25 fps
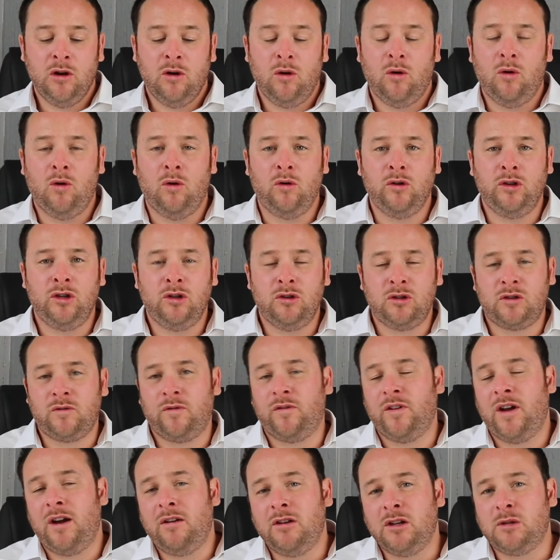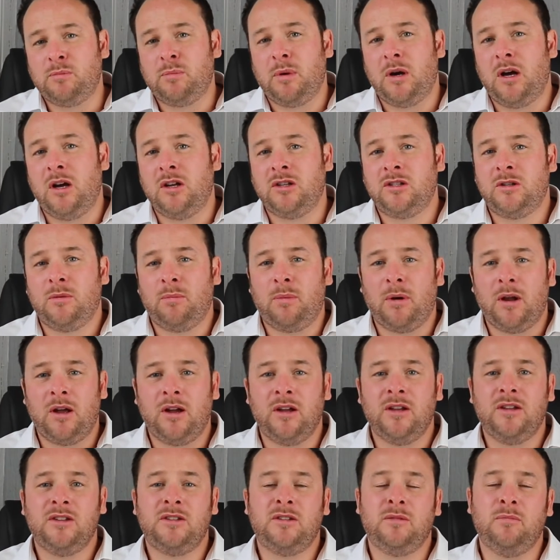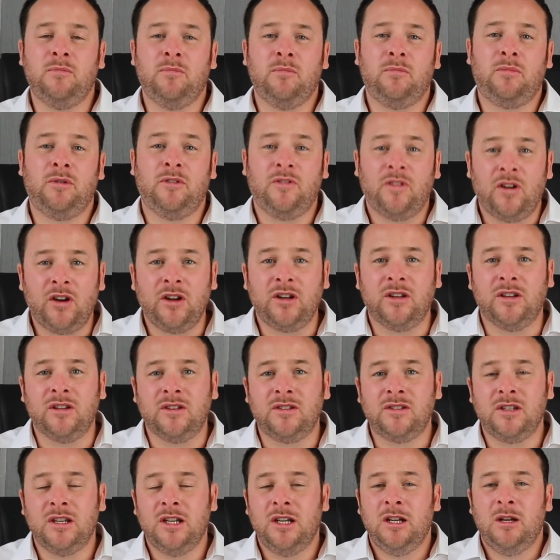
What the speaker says: or use various part suppliers and providers,